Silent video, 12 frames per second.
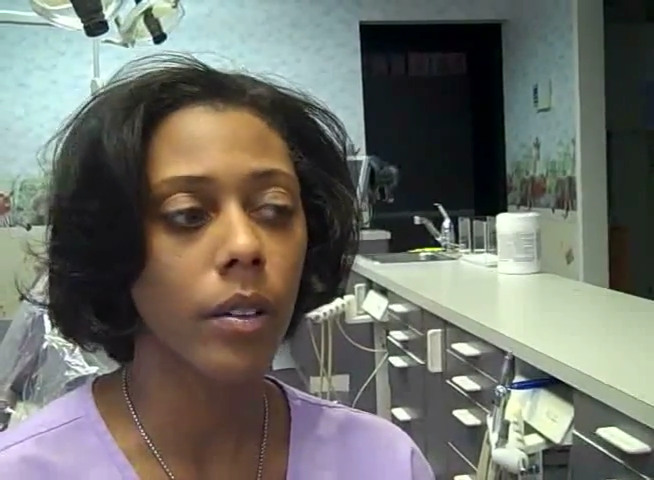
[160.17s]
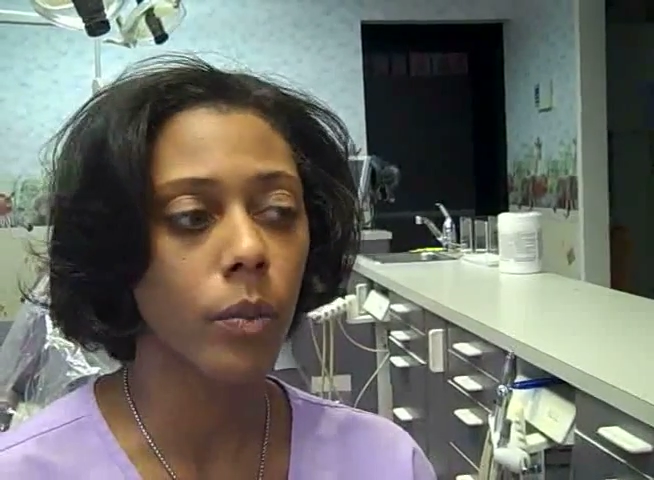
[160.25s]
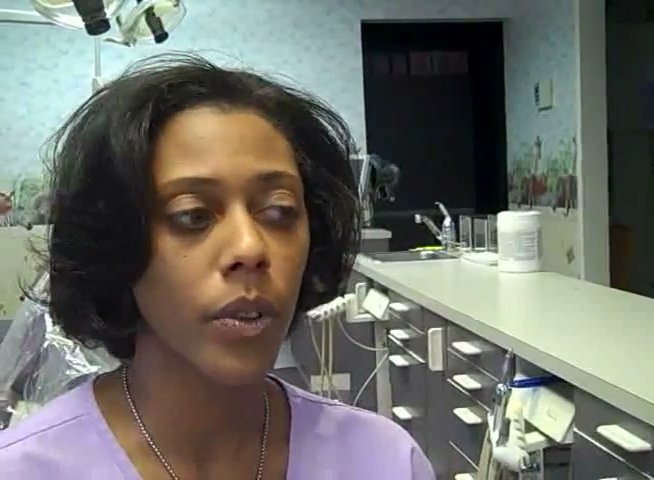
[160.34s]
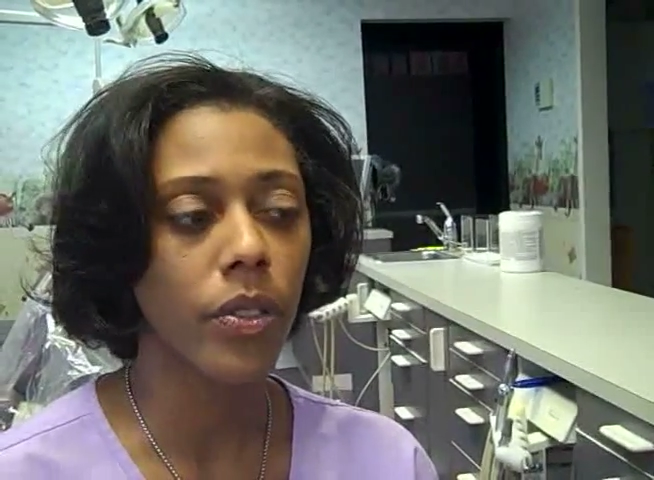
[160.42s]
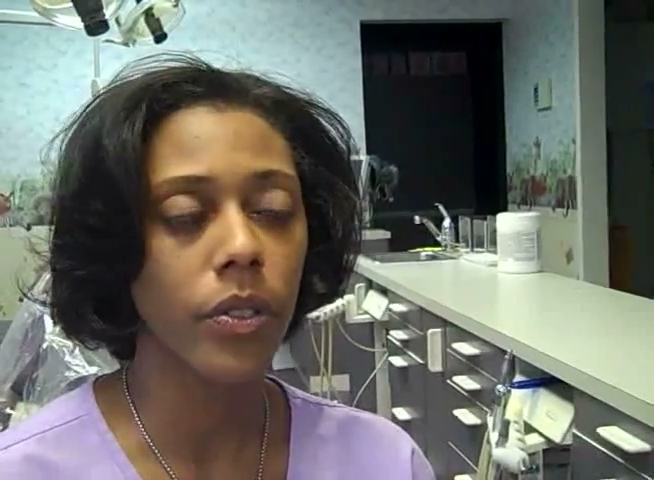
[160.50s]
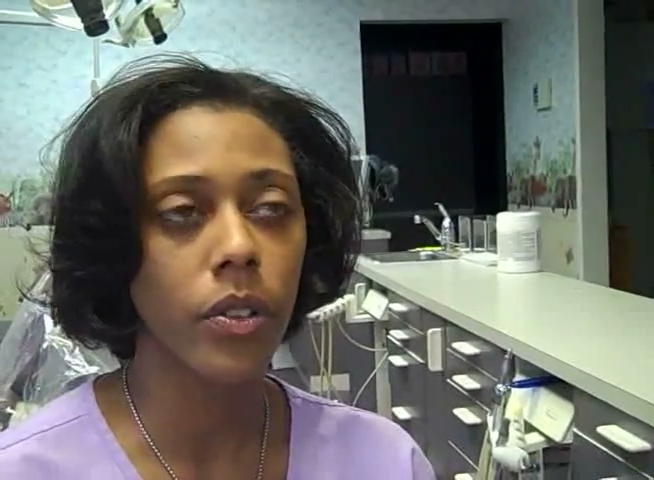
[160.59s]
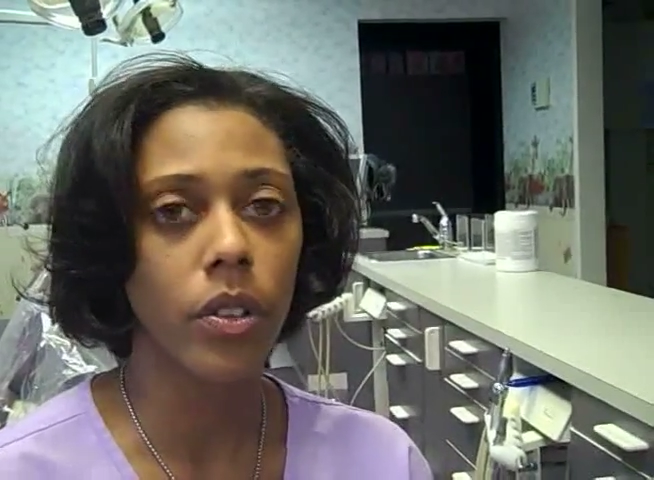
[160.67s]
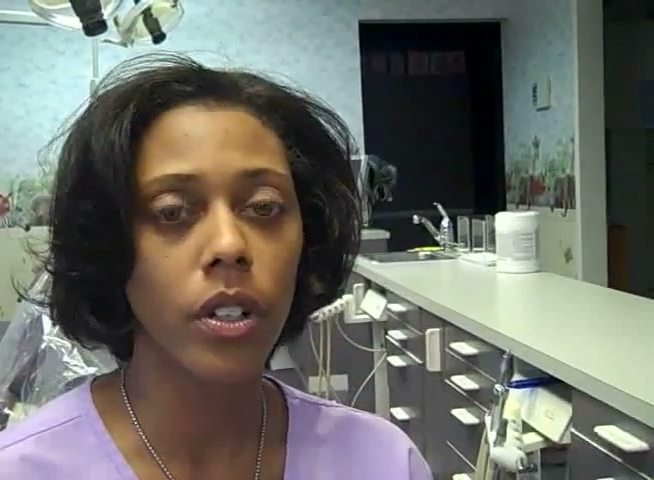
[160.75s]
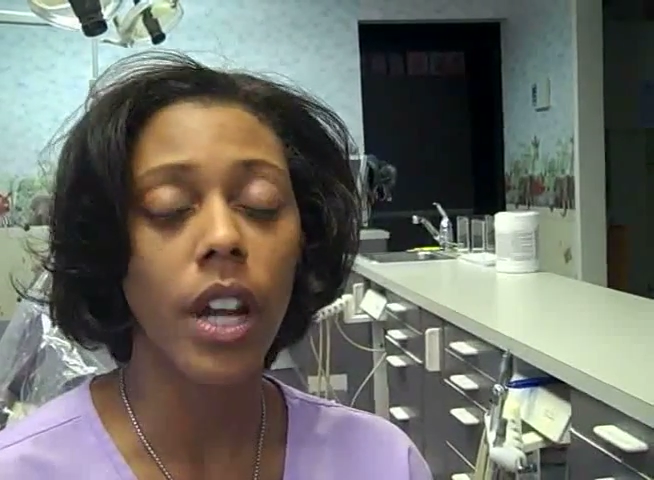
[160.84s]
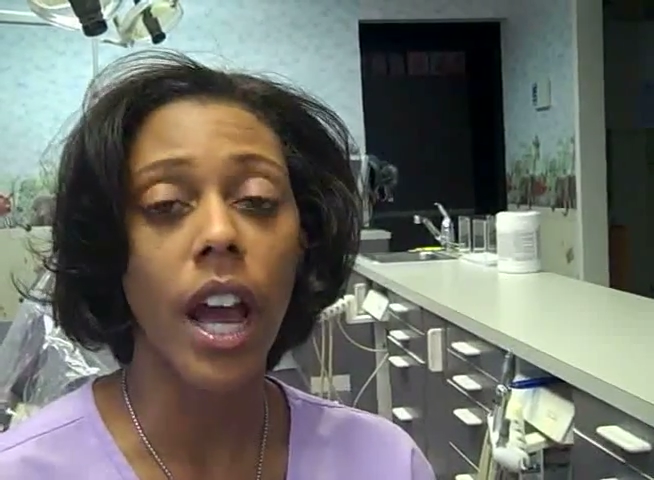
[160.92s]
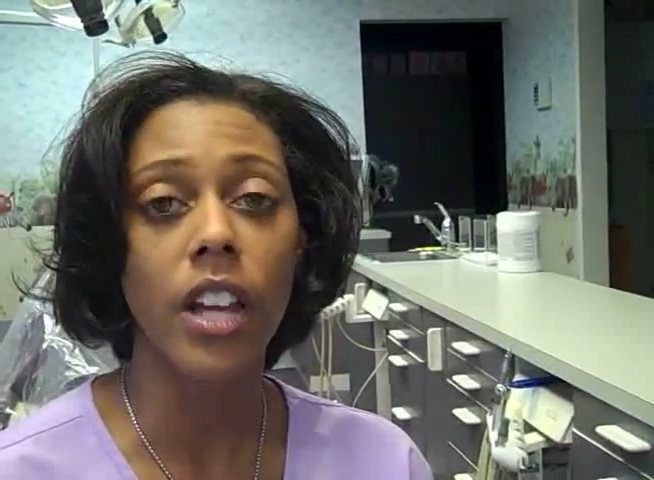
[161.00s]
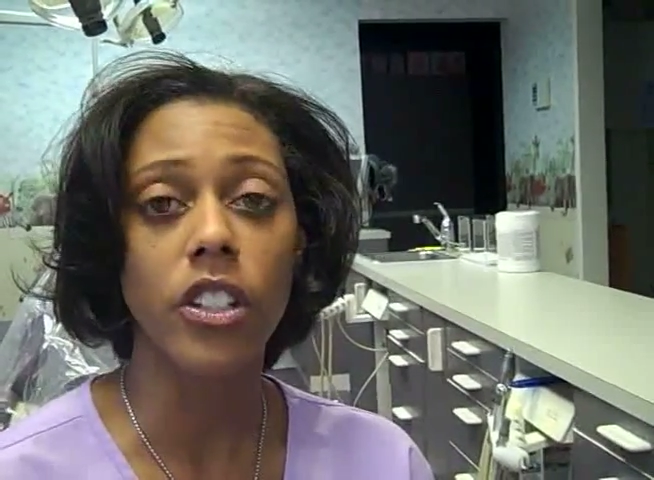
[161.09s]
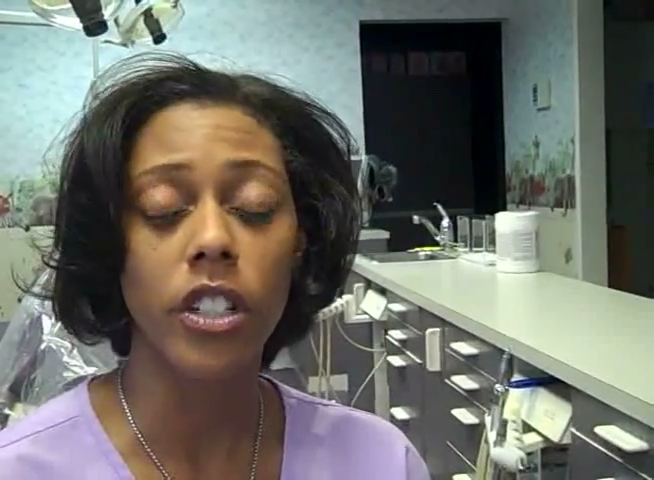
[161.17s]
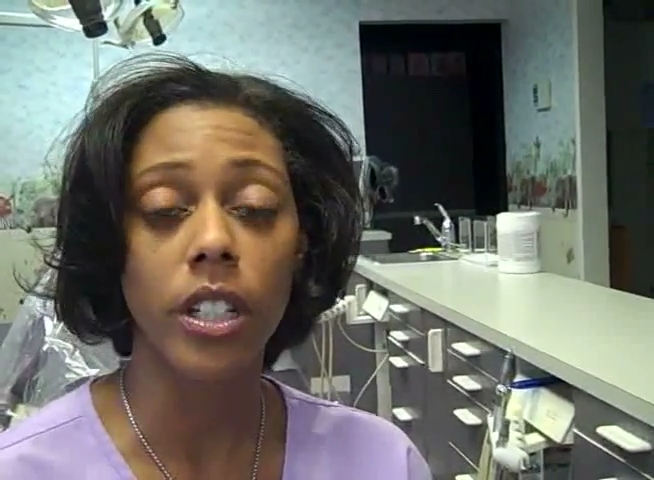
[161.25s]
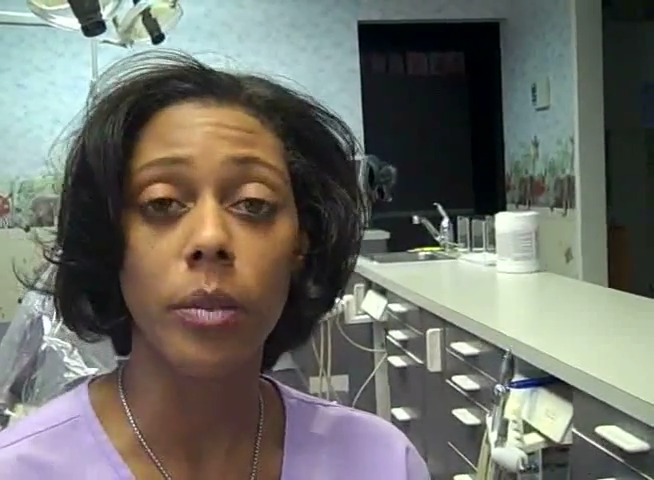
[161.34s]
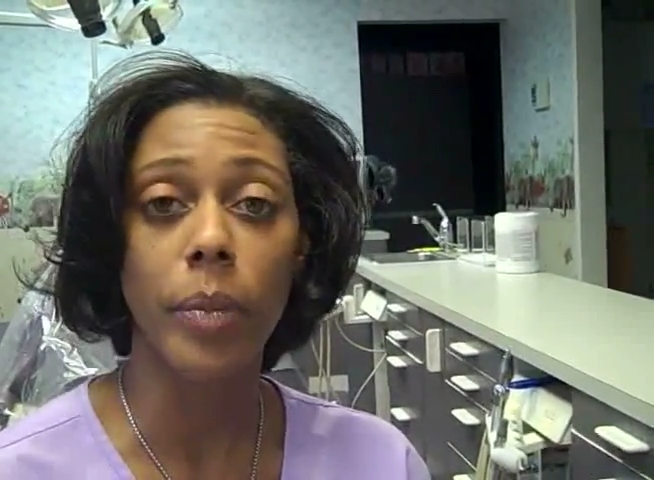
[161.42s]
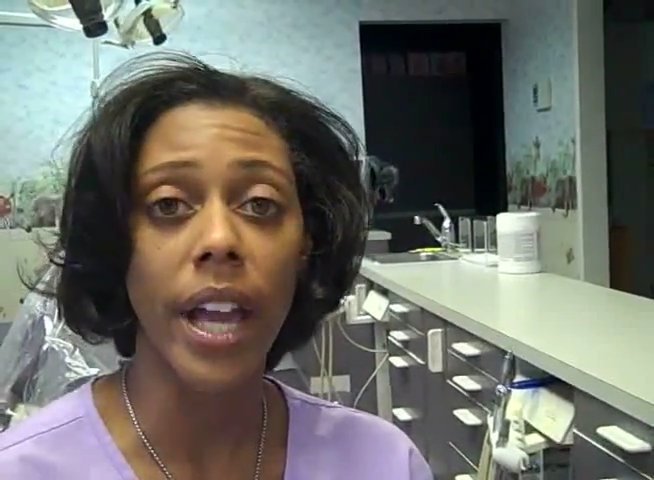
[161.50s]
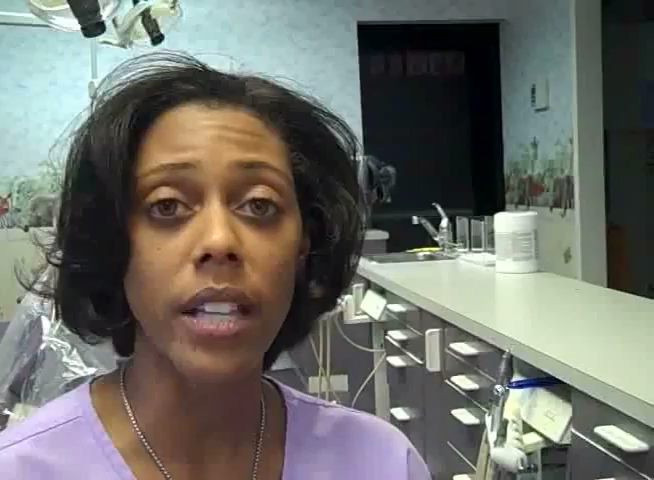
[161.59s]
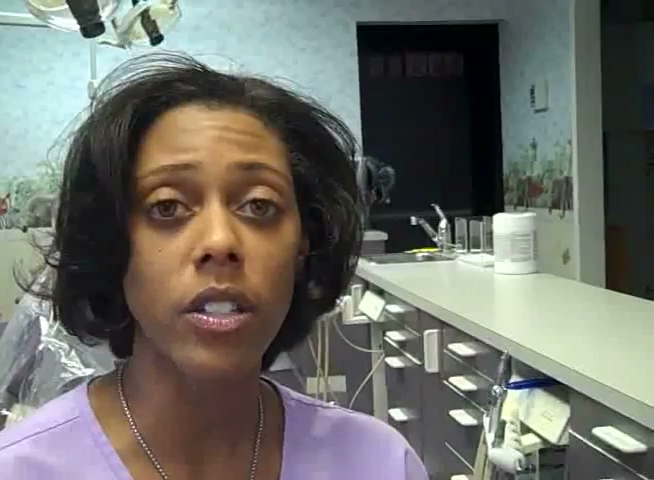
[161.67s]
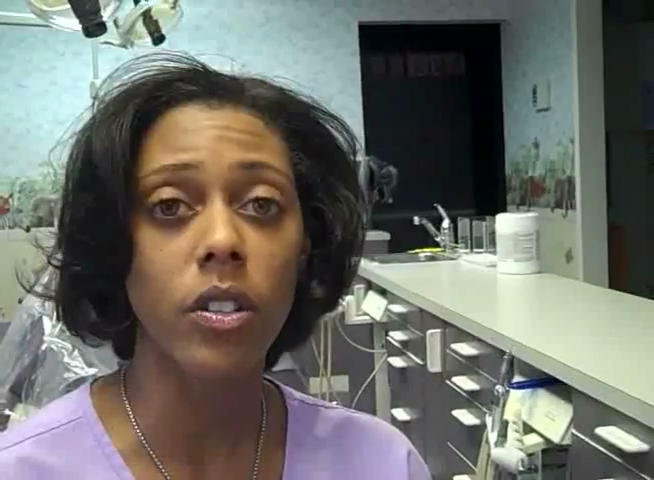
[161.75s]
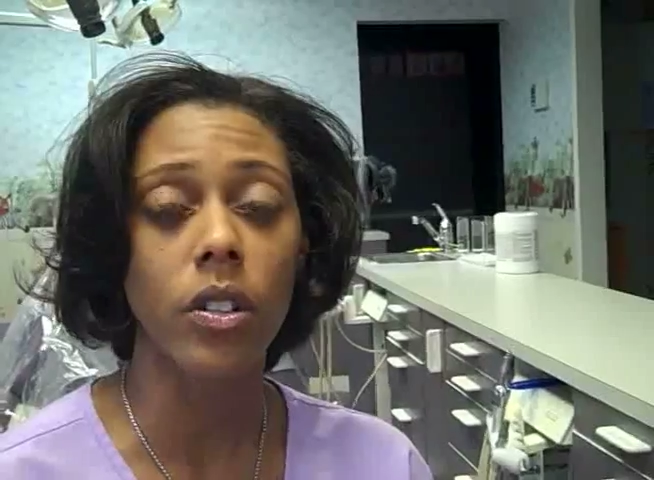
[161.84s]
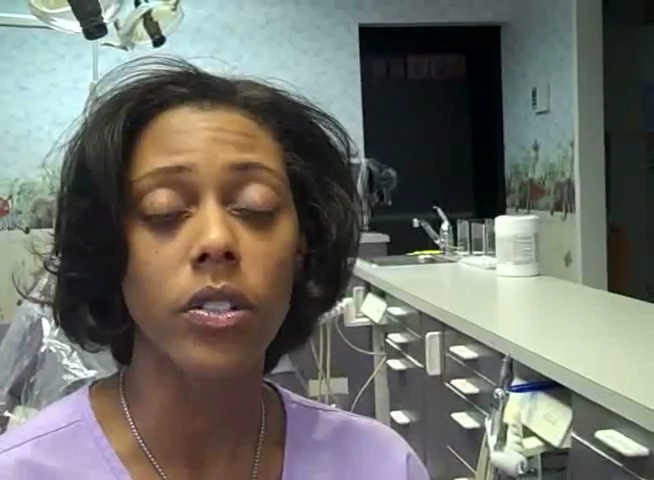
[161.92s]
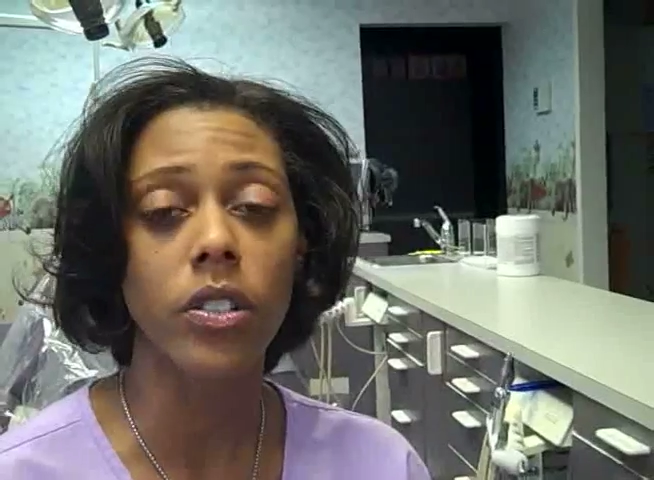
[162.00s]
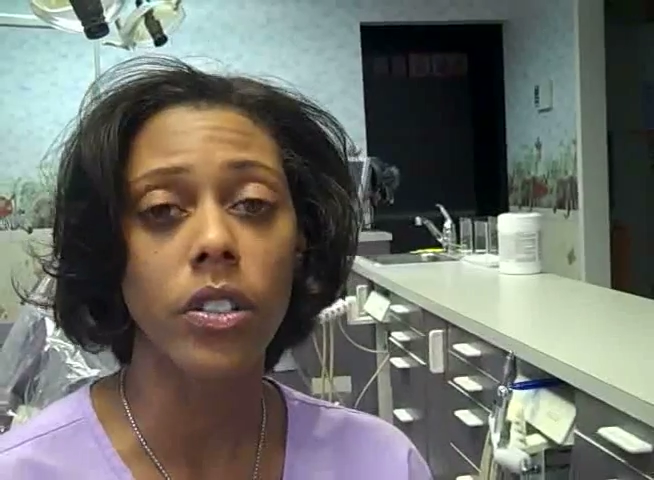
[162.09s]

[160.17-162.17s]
with good hygiene and pass it on to